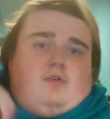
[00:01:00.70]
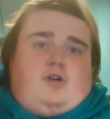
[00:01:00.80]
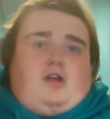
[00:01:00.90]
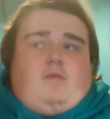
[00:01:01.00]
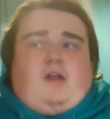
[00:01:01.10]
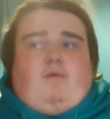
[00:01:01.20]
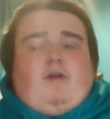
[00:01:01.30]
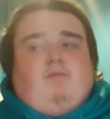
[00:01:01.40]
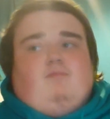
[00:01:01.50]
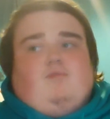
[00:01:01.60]
But
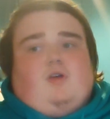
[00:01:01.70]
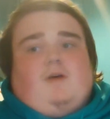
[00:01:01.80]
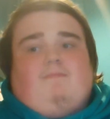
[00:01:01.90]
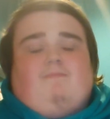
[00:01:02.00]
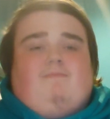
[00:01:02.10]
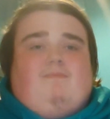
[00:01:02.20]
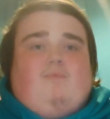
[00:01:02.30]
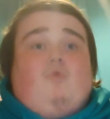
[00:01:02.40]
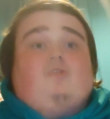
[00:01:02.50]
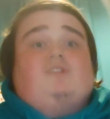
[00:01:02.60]
anyway,
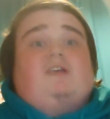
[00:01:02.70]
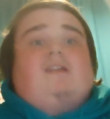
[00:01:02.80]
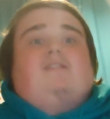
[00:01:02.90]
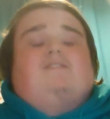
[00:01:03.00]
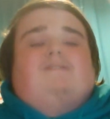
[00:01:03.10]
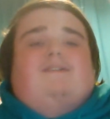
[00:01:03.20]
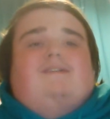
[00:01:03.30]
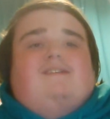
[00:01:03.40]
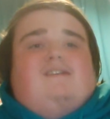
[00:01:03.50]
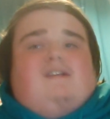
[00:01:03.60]
we'll just get into it.
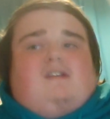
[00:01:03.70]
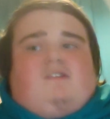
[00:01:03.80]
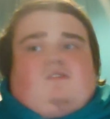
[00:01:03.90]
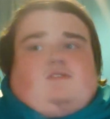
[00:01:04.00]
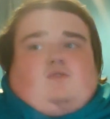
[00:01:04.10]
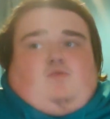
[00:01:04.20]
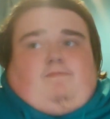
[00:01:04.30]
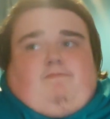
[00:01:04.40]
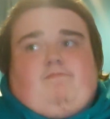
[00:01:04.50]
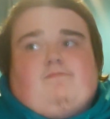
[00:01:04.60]
So,
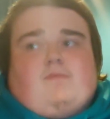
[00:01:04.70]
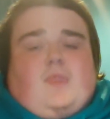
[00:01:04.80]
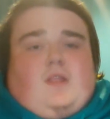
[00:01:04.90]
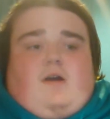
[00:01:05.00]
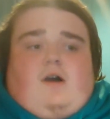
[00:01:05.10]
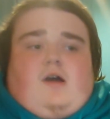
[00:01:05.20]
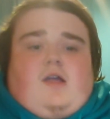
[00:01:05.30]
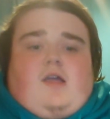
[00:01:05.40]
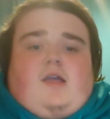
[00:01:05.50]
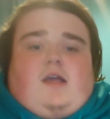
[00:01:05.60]
I
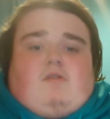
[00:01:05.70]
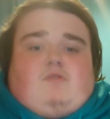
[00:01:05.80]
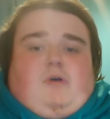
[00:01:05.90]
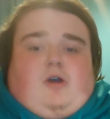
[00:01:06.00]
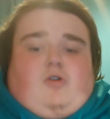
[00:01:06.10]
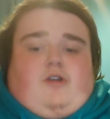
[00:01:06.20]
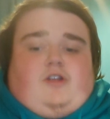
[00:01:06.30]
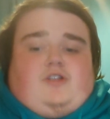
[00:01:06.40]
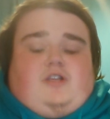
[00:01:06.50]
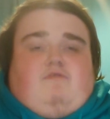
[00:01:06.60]
encountered Power
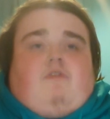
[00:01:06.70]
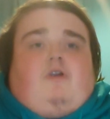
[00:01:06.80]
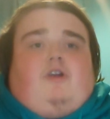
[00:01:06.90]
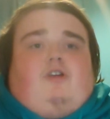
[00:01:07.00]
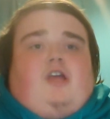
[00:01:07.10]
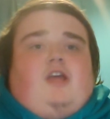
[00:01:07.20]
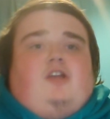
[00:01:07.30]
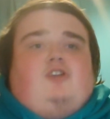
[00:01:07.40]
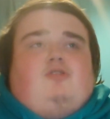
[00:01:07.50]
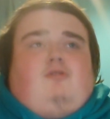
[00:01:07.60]
Rangers at a very young
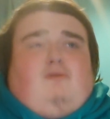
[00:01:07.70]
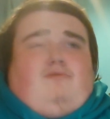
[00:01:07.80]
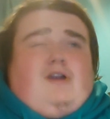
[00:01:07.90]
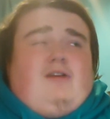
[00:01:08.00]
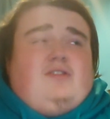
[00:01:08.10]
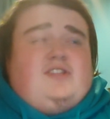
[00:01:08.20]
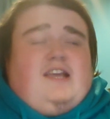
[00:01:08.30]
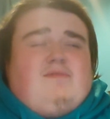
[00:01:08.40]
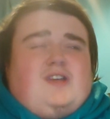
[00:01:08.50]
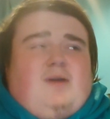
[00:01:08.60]
age, around the
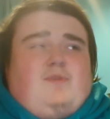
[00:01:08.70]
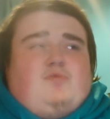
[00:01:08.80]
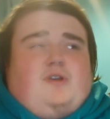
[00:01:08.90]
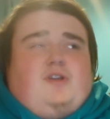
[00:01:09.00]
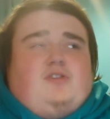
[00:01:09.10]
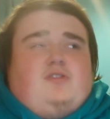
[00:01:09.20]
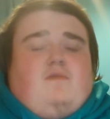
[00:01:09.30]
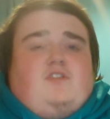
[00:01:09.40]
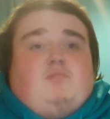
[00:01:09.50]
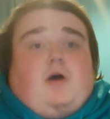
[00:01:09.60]
same time as when I
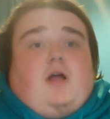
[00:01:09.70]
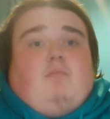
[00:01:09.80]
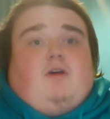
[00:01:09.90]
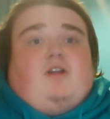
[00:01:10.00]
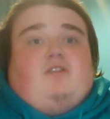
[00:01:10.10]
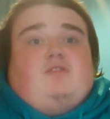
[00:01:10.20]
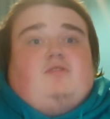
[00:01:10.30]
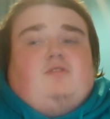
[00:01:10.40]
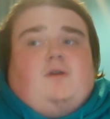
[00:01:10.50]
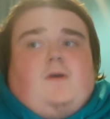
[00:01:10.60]
discovered Spider-Man,
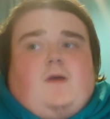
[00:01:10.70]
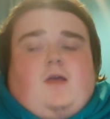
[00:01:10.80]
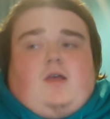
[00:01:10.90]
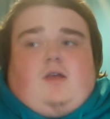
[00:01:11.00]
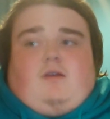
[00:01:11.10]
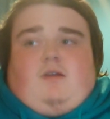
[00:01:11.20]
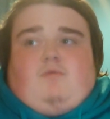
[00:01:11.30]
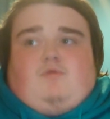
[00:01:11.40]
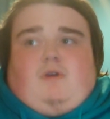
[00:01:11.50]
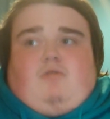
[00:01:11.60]
actually.
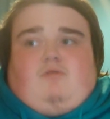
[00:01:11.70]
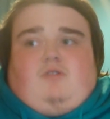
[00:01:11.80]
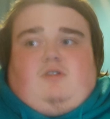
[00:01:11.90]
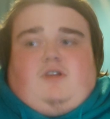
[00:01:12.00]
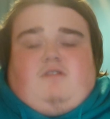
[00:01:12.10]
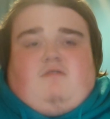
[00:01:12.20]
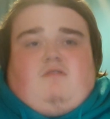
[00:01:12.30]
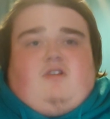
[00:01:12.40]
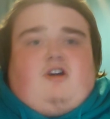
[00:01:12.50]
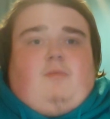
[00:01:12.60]
It was around, like,
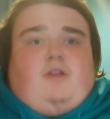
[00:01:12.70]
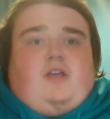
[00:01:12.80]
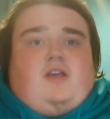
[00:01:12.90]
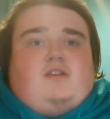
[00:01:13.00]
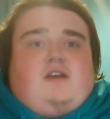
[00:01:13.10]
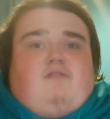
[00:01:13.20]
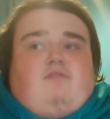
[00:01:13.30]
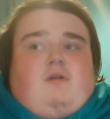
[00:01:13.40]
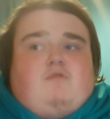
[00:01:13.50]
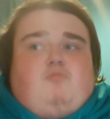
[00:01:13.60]
a couple of years
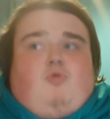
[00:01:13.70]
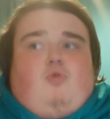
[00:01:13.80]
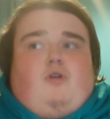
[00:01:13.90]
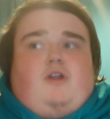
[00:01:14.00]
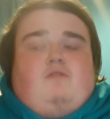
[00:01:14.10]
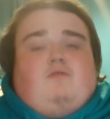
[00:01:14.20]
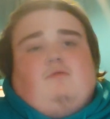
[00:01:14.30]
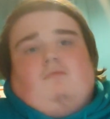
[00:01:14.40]
after I was born, and